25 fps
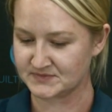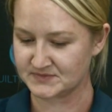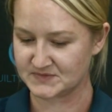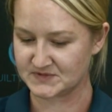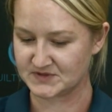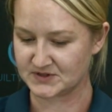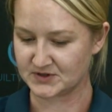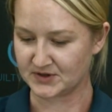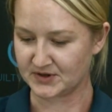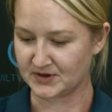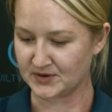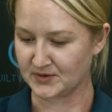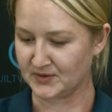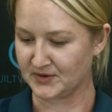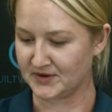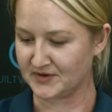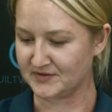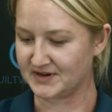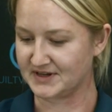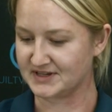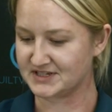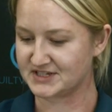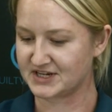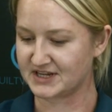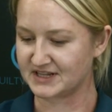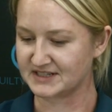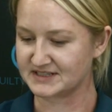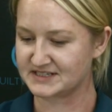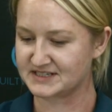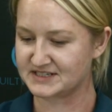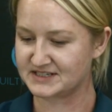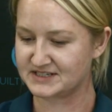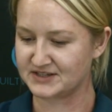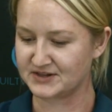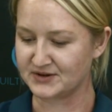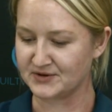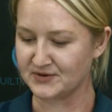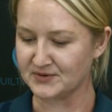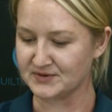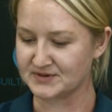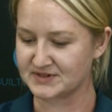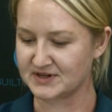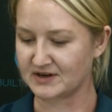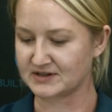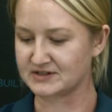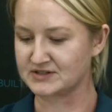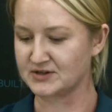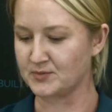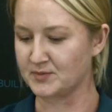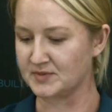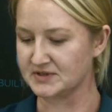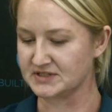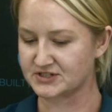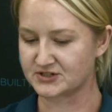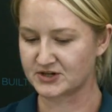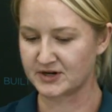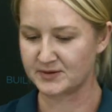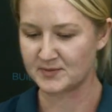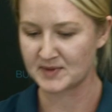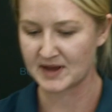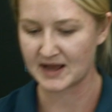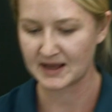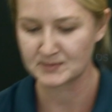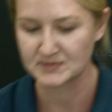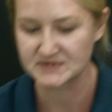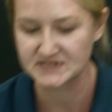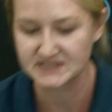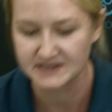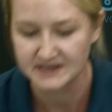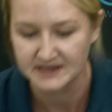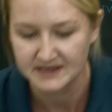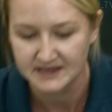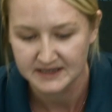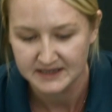So here we'll give it a chance to talk to OpenStreetMaps